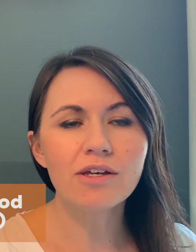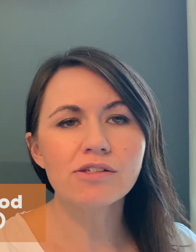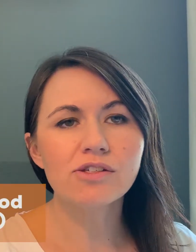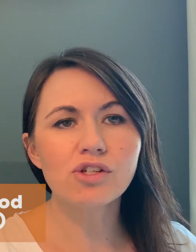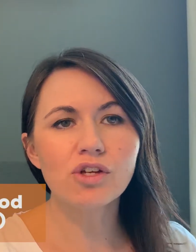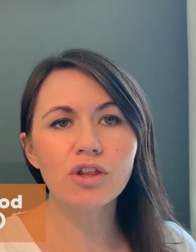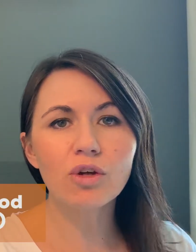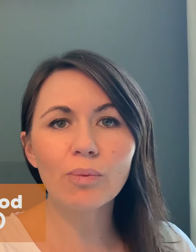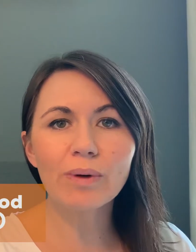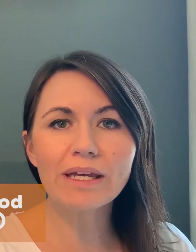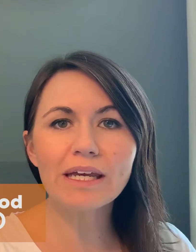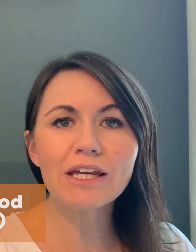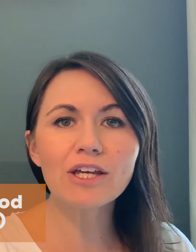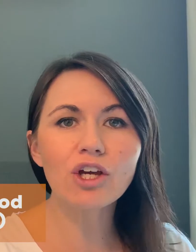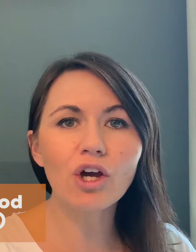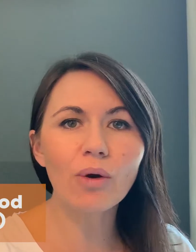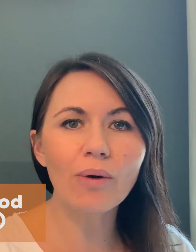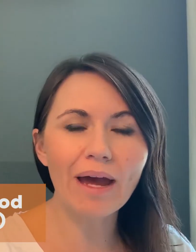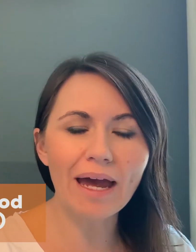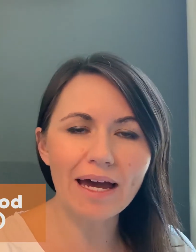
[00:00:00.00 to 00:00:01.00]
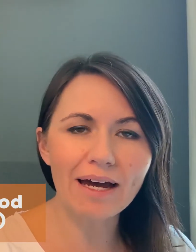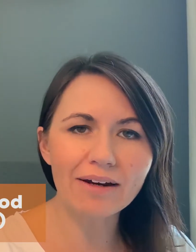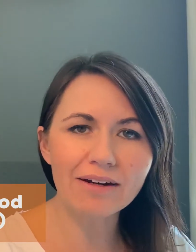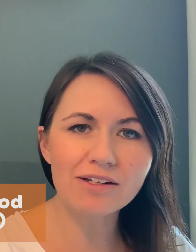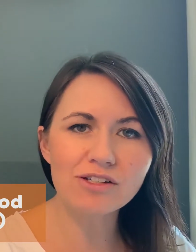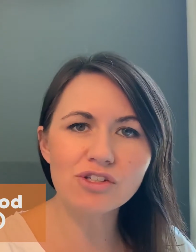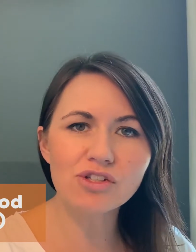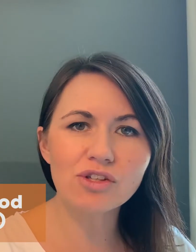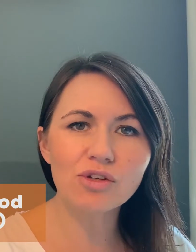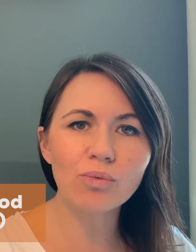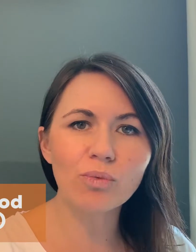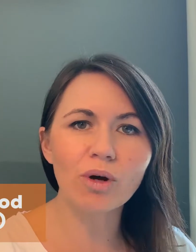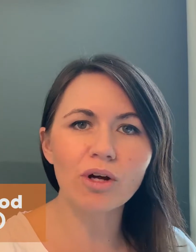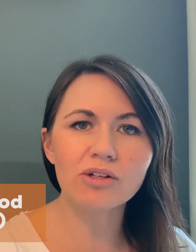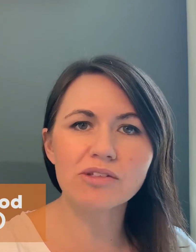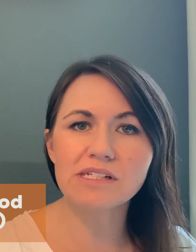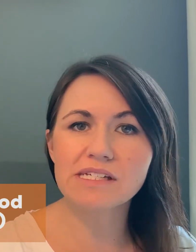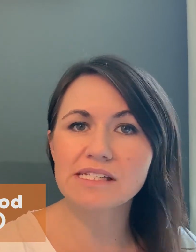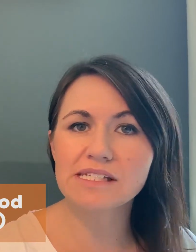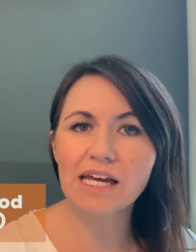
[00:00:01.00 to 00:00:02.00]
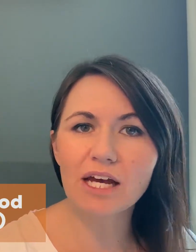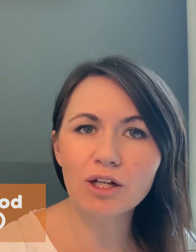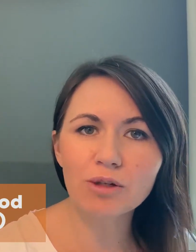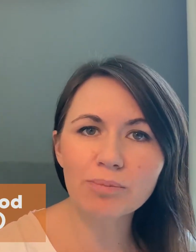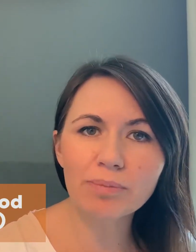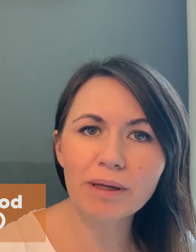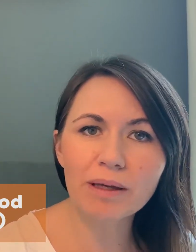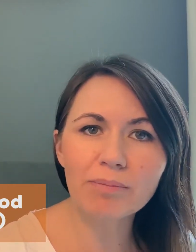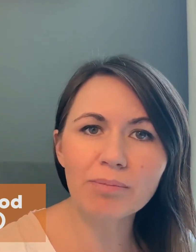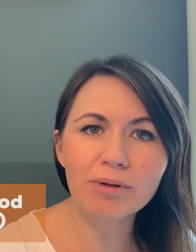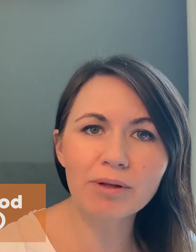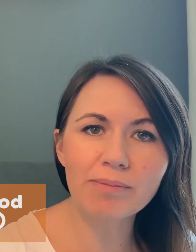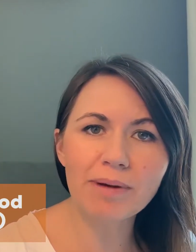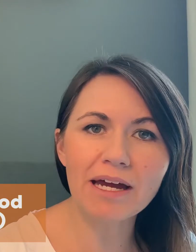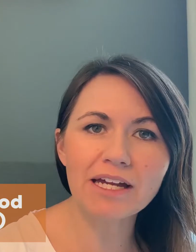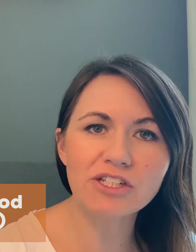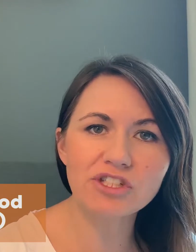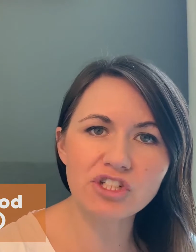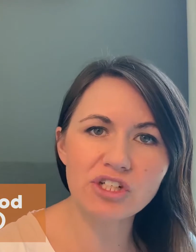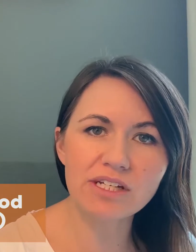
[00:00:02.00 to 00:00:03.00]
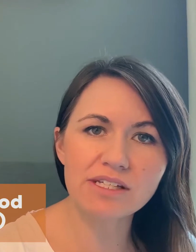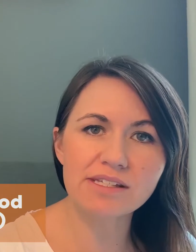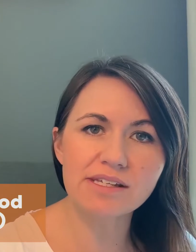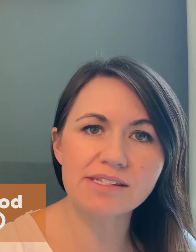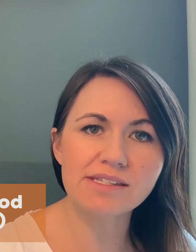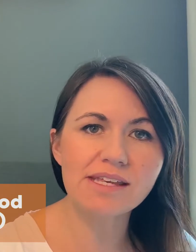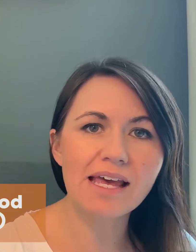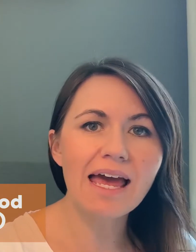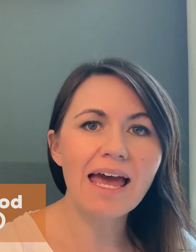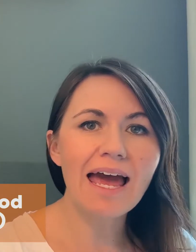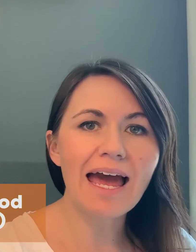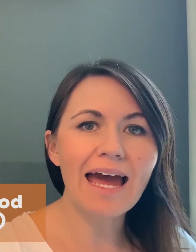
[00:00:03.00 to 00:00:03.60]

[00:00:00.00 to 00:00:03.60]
so that we can go out into the world to tell people about Jesus